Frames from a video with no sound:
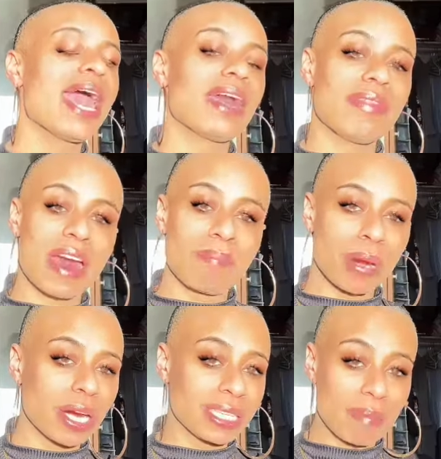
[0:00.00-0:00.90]
and that
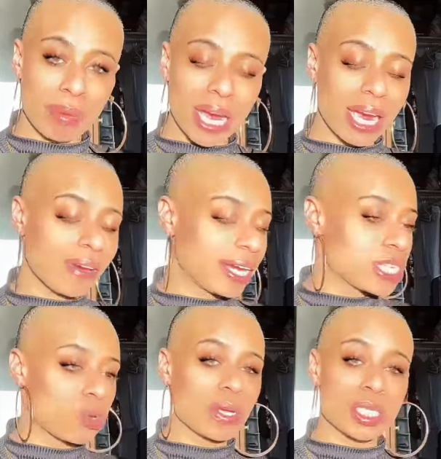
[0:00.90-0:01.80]
per- that parent
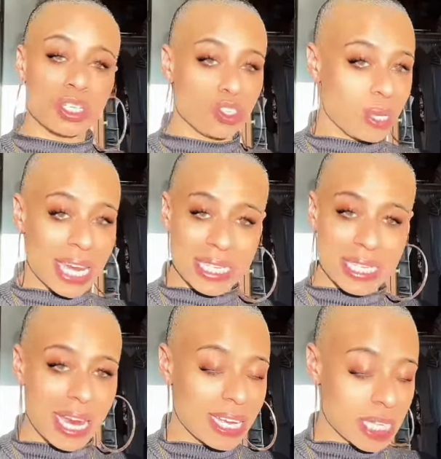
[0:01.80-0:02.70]
is going to do that
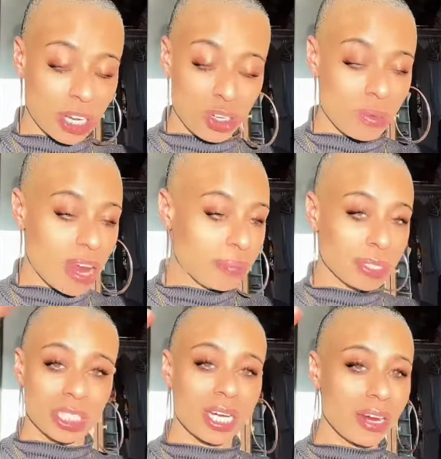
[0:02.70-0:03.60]
is going to do that
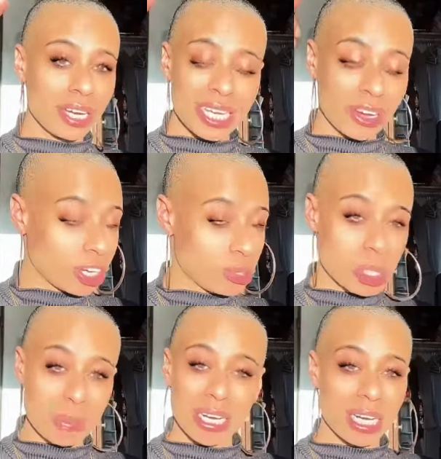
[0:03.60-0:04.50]
person dirty. They're going to do somebody